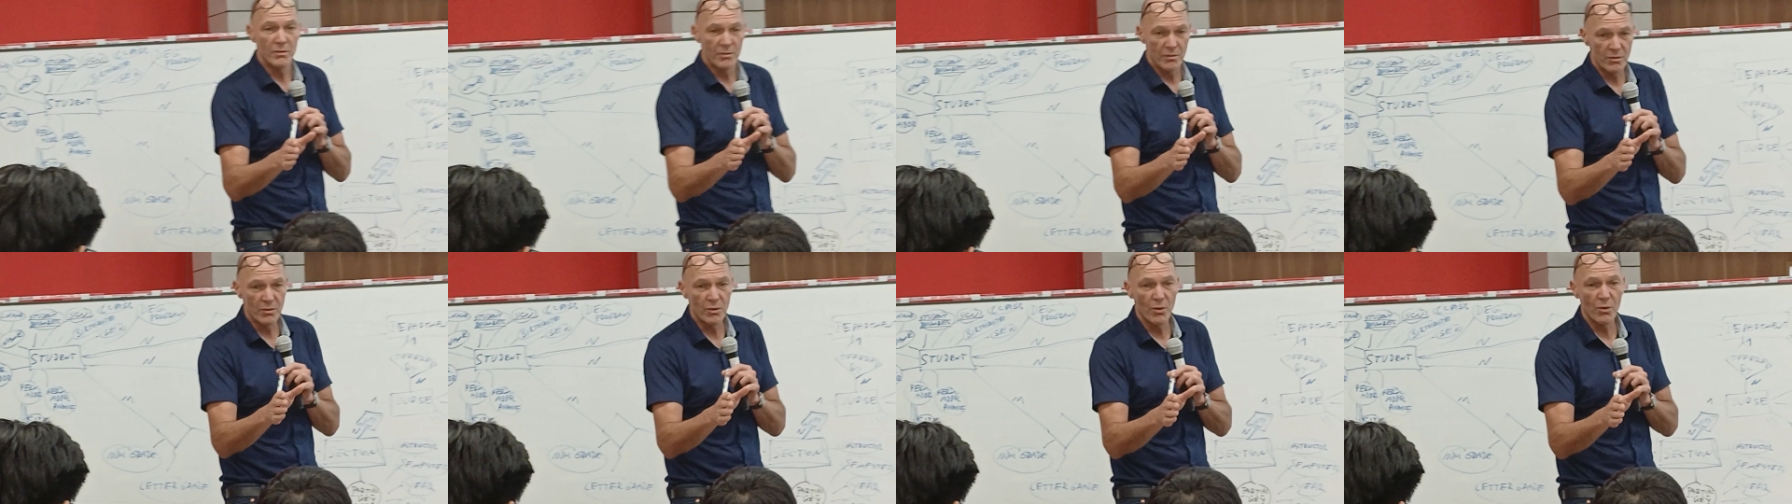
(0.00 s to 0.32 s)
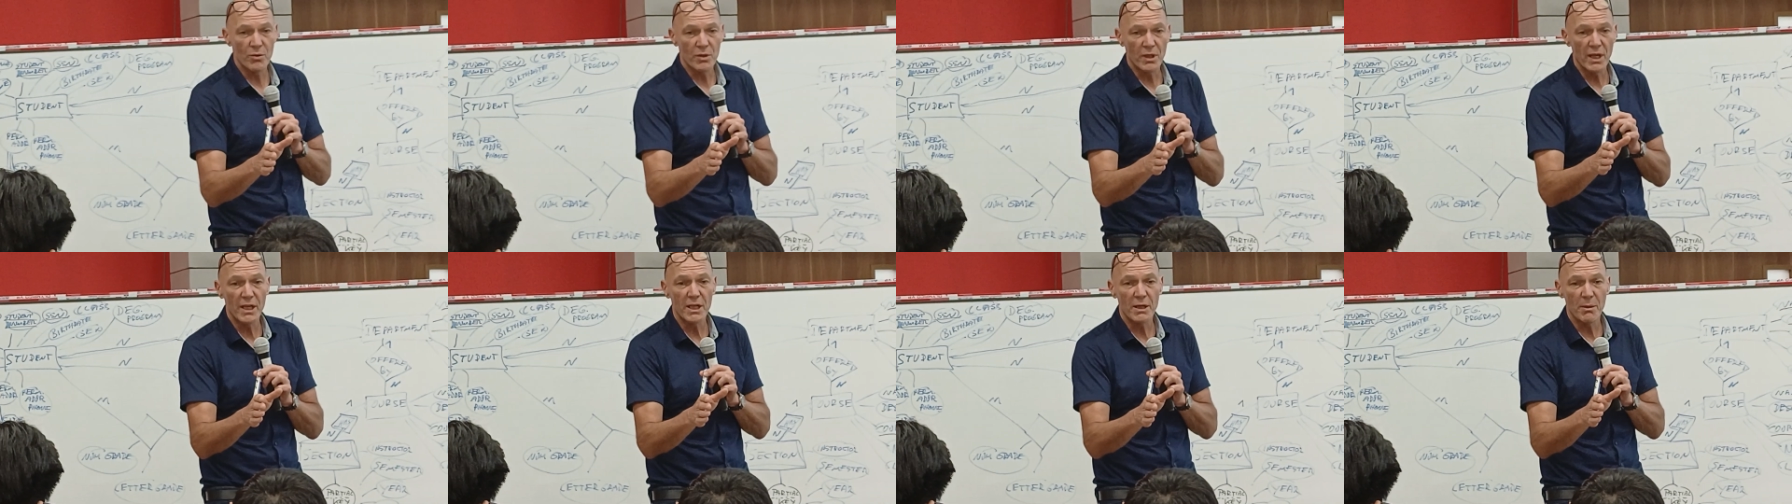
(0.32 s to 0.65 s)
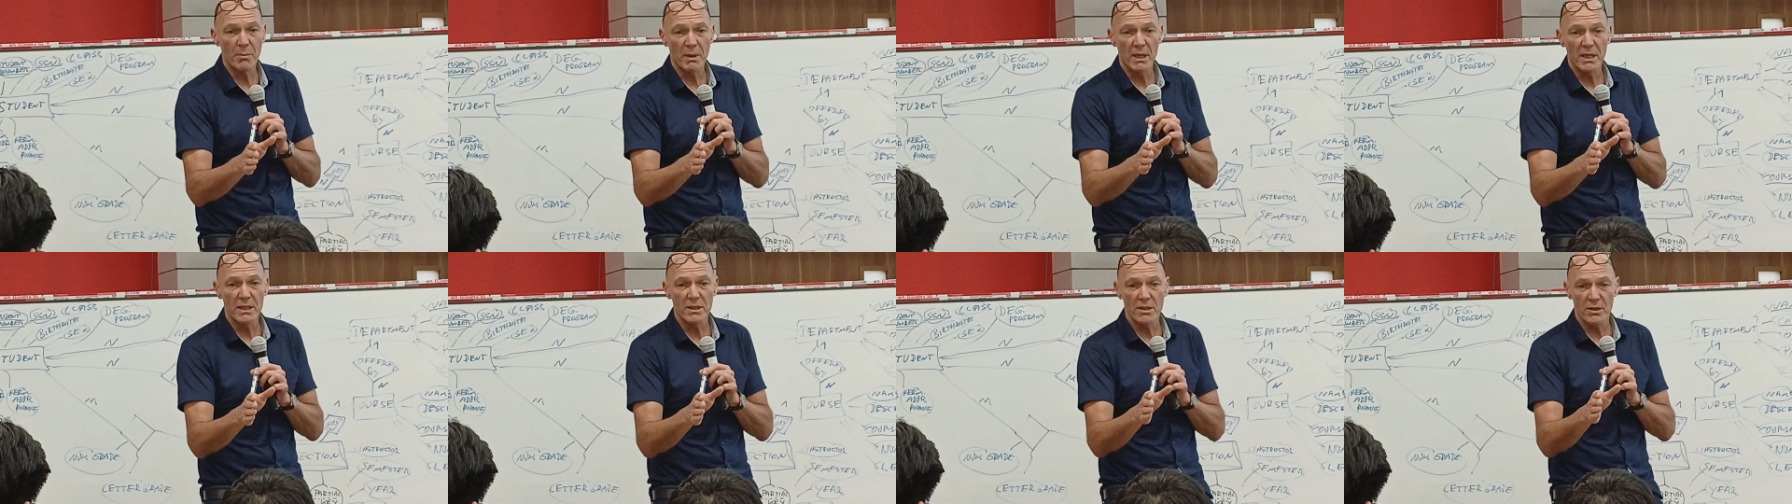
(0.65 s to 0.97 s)
took
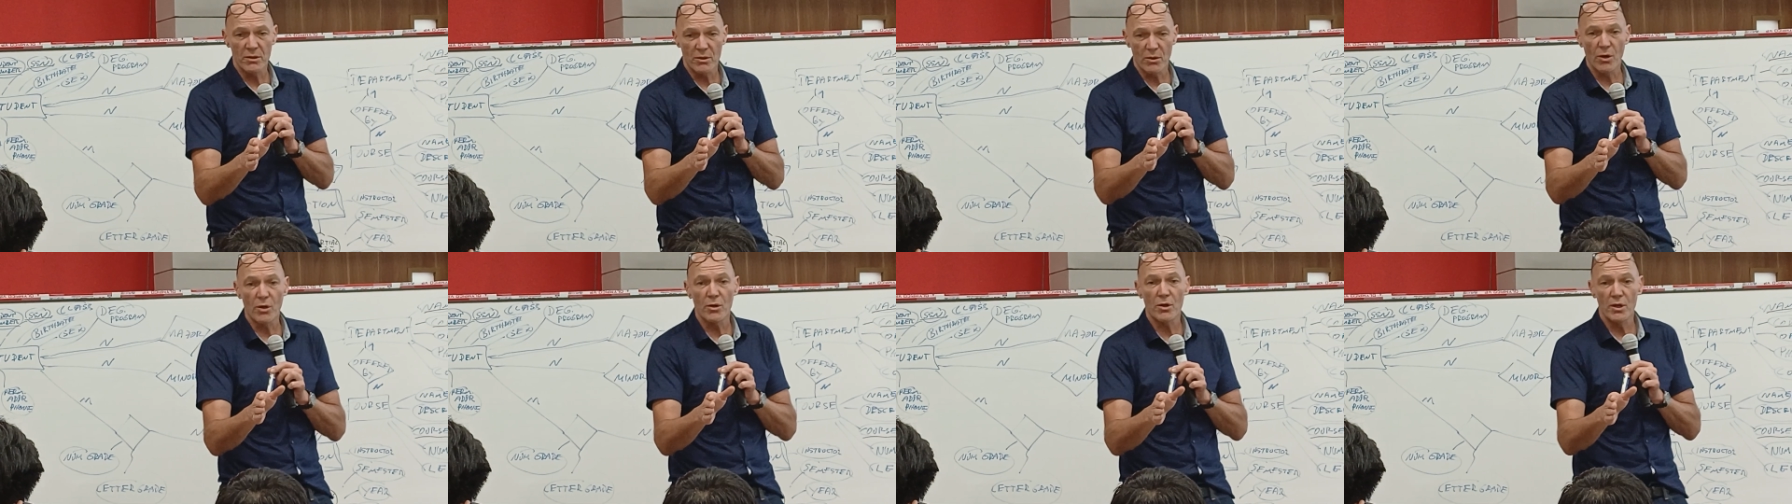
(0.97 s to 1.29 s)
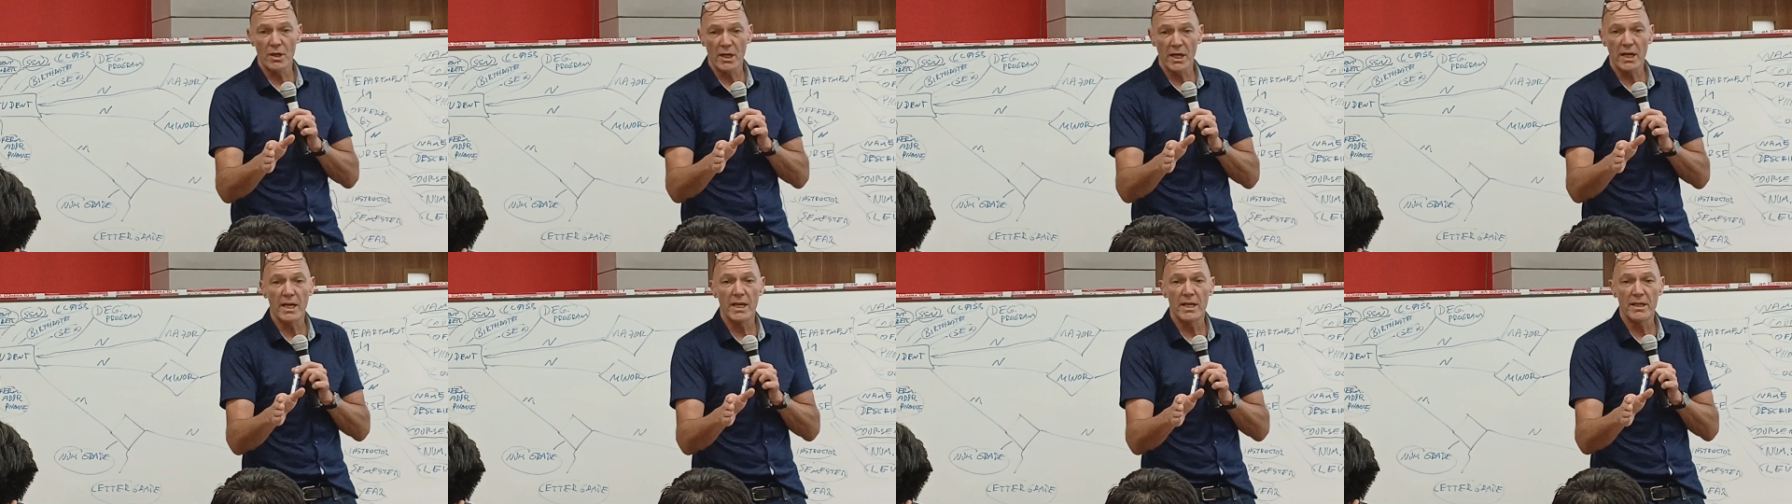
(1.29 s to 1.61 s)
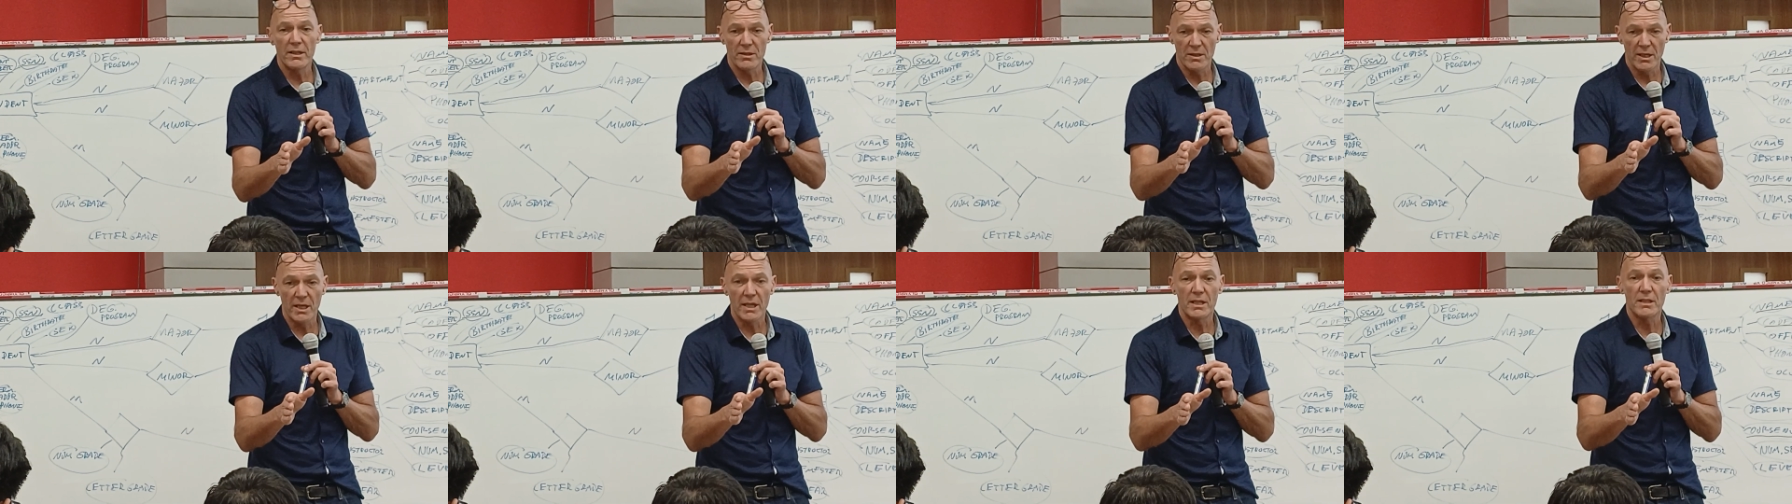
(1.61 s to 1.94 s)
databases, got an A,
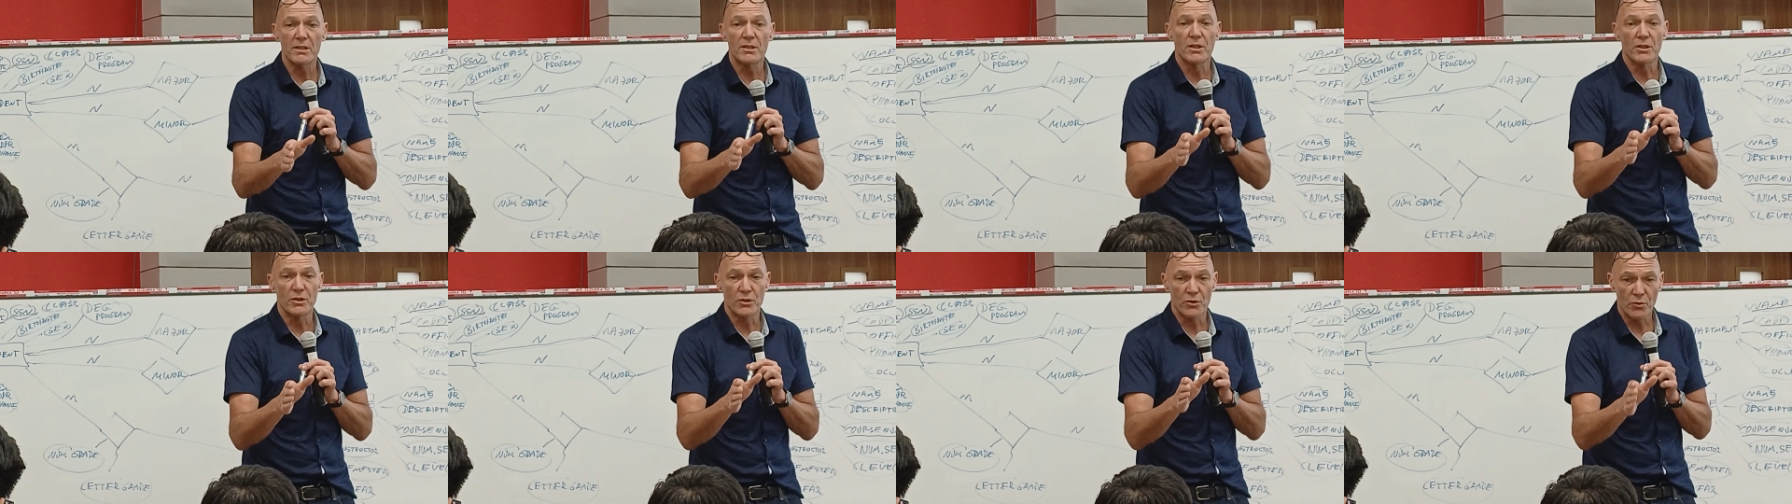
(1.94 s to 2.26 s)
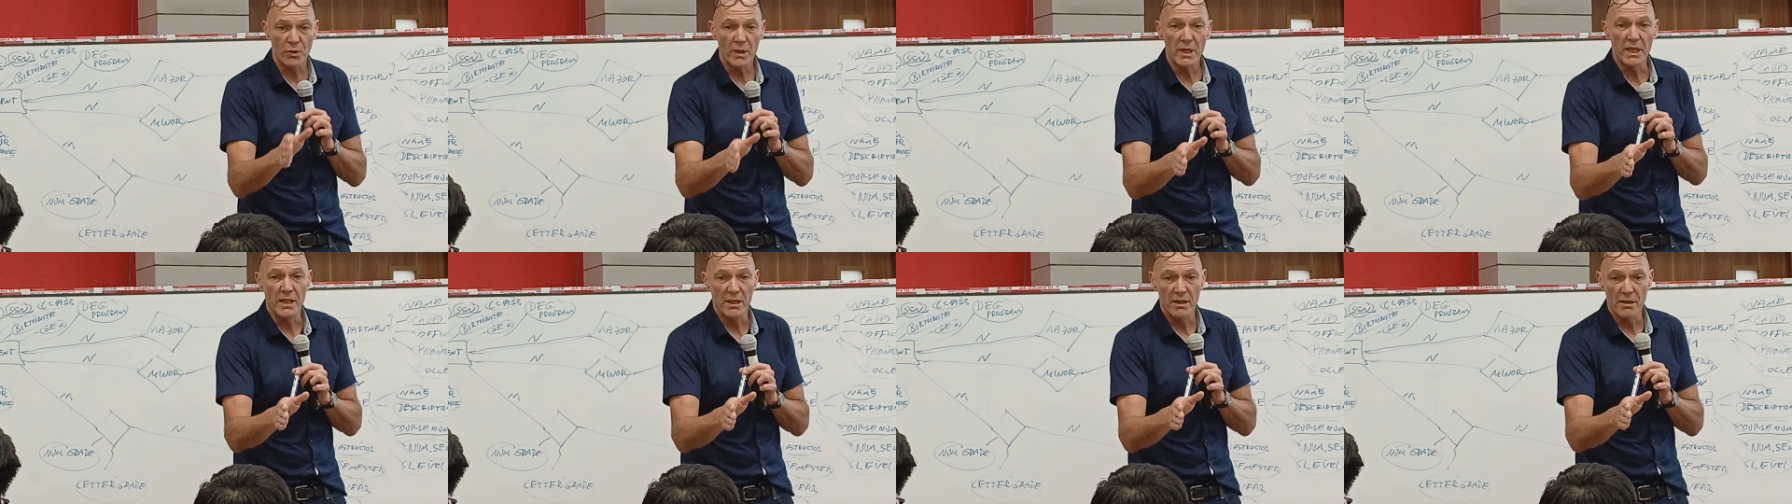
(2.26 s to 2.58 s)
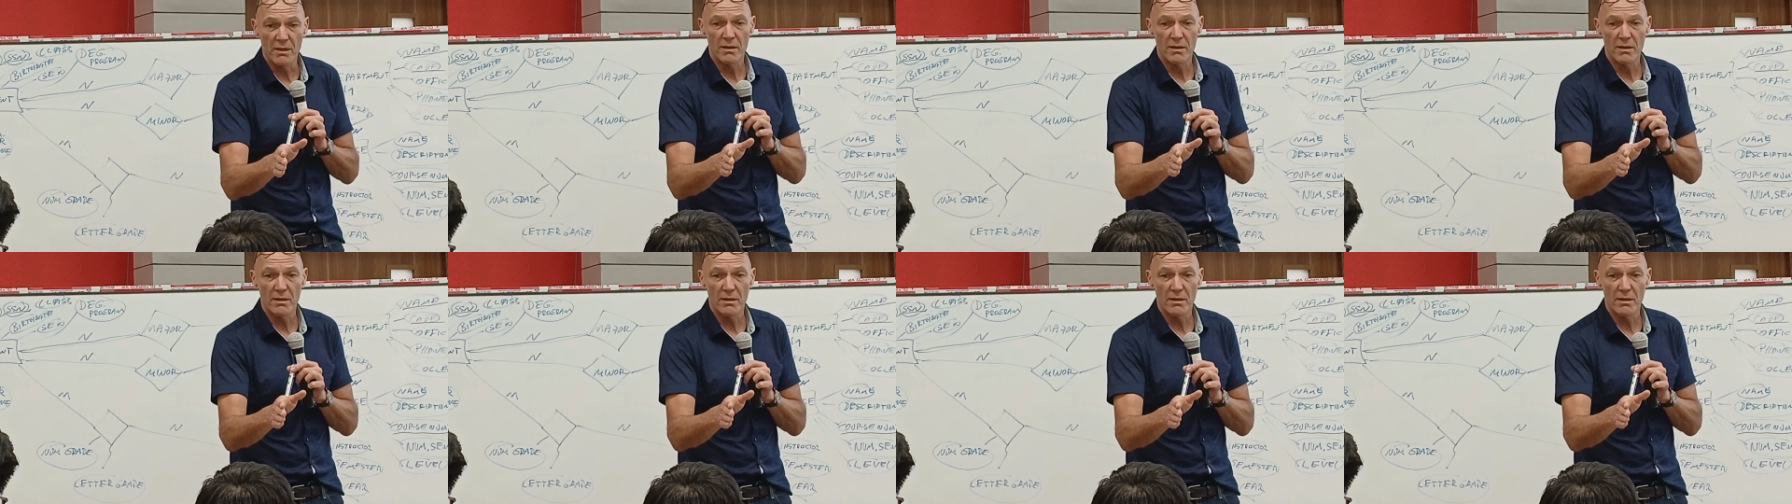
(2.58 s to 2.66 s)
that is a 3.